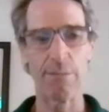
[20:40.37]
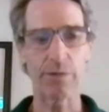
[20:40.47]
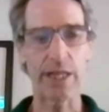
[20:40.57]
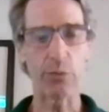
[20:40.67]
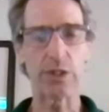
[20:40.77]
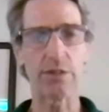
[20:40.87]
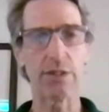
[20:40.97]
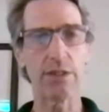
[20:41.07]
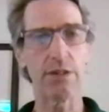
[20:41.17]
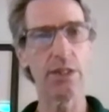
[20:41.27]
would
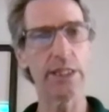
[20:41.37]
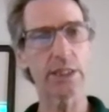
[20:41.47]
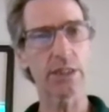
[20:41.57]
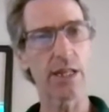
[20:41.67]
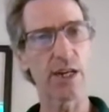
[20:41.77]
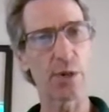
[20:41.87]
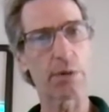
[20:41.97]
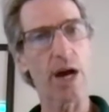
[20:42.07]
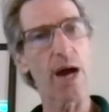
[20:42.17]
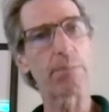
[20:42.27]
list their
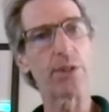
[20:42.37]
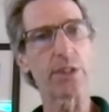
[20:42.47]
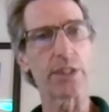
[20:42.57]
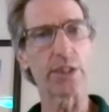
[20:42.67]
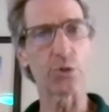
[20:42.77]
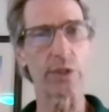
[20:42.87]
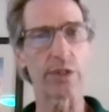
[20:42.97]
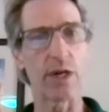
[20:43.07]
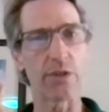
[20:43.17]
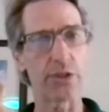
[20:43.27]
properties with
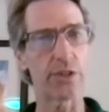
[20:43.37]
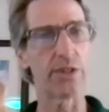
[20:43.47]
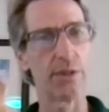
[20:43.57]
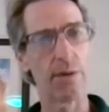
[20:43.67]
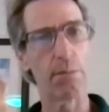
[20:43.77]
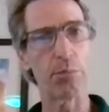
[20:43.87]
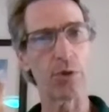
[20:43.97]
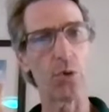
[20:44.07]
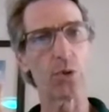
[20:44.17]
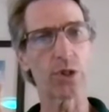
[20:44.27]
other
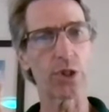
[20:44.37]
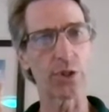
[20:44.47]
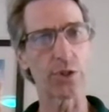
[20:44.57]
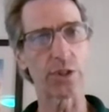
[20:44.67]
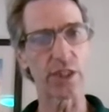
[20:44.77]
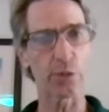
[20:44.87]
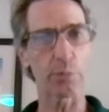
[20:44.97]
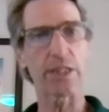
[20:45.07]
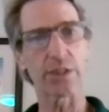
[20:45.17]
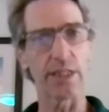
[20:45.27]
brokers that
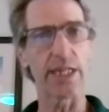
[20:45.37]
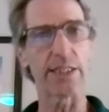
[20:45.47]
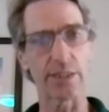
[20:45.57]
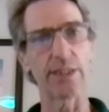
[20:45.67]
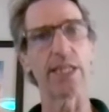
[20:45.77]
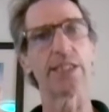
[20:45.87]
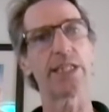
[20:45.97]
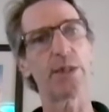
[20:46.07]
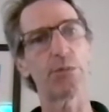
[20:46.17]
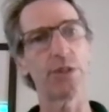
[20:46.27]
specialize in that
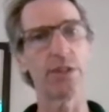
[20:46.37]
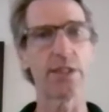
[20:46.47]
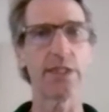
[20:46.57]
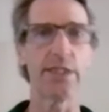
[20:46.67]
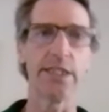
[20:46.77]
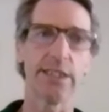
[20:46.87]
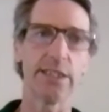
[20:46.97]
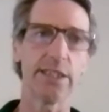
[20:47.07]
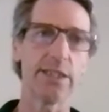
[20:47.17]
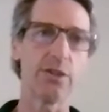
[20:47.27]
neighborhood and
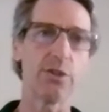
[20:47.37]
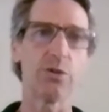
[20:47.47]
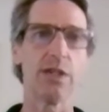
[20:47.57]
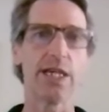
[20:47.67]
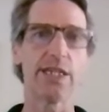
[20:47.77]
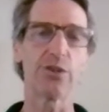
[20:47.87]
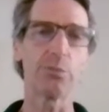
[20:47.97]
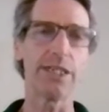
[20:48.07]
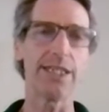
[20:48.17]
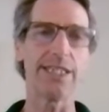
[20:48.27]
didn't utilize
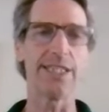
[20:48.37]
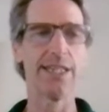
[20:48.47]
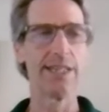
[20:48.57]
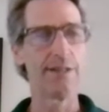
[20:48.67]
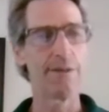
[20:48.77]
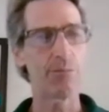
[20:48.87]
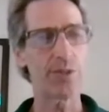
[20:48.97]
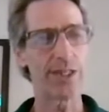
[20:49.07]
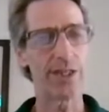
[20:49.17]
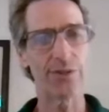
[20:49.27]
me.
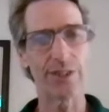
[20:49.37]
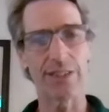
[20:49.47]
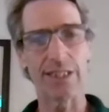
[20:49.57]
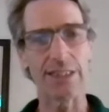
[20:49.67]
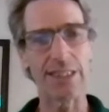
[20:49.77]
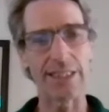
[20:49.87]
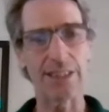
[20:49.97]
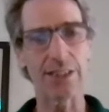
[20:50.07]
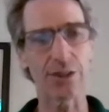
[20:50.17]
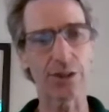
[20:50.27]
They
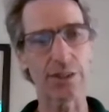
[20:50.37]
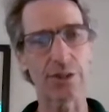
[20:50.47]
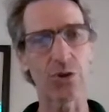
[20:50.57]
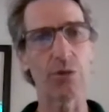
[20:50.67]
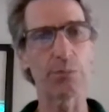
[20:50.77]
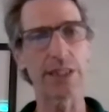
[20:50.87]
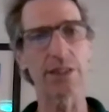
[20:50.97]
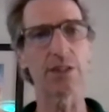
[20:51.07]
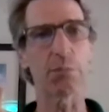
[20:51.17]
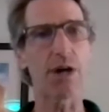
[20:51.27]
just saw me
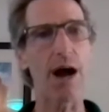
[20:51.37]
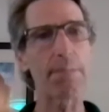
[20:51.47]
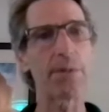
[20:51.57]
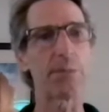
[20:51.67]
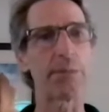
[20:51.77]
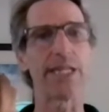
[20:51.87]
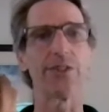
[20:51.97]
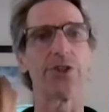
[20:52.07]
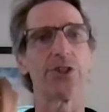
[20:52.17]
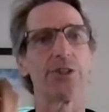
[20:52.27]
as the property
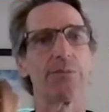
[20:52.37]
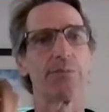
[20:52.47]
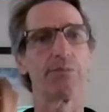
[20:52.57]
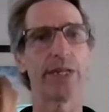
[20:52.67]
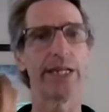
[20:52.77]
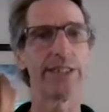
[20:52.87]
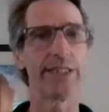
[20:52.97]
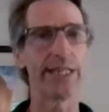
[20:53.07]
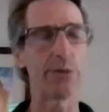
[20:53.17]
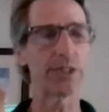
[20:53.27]
manager,
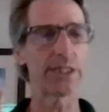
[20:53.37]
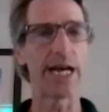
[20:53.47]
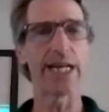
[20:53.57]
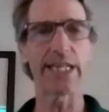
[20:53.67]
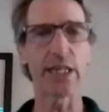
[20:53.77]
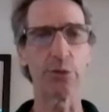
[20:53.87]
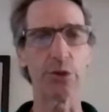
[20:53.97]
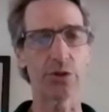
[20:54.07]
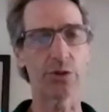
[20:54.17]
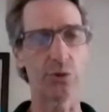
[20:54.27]
and I was not
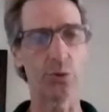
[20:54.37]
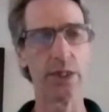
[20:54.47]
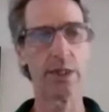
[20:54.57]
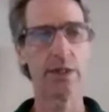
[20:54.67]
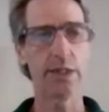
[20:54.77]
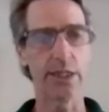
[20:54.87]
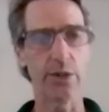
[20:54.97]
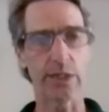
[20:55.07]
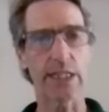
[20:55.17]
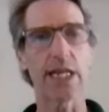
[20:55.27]
able to
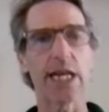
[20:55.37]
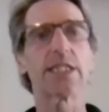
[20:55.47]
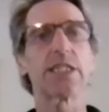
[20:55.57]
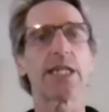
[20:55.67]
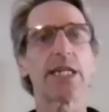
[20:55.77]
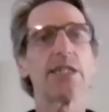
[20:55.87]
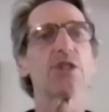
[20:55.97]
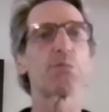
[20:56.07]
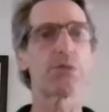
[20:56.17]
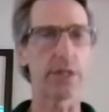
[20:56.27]
get that
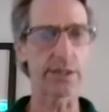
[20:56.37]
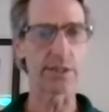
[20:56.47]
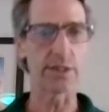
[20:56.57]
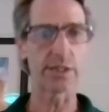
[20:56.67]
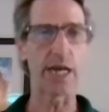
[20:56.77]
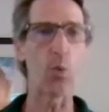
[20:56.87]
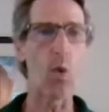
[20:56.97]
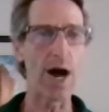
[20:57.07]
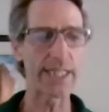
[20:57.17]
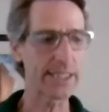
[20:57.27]
sales presence I
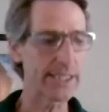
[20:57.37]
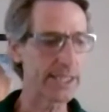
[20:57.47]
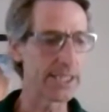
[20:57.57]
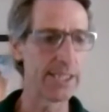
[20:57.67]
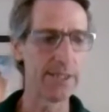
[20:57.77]
wanted.